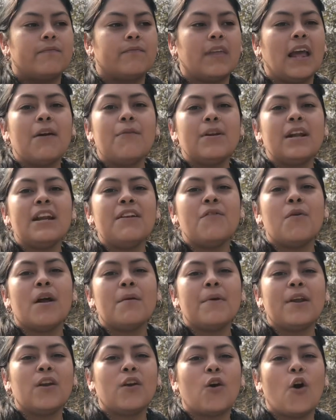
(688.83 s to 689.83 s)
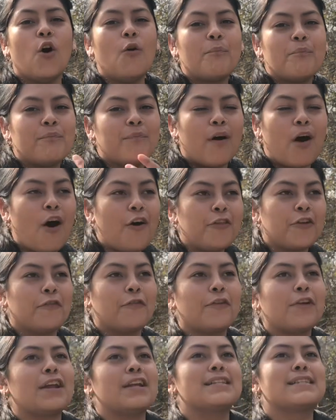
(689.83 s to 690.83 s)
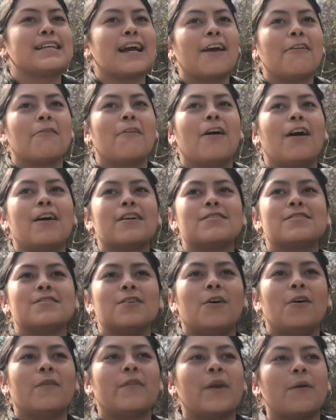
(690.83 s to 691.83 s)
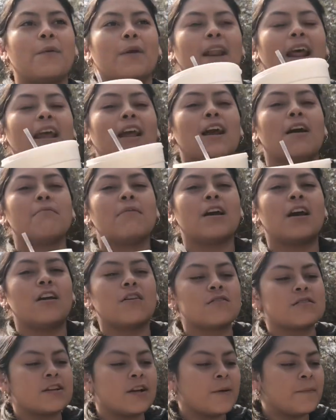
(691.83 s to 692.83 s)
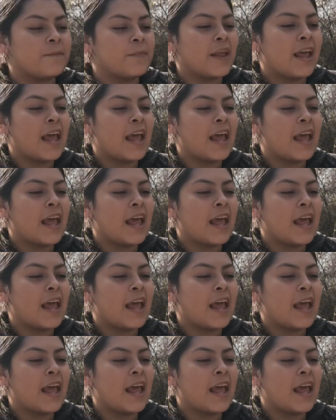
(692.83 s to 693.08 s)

they didn't even want me to go on their freaking sidewalk. So they were like coming closer.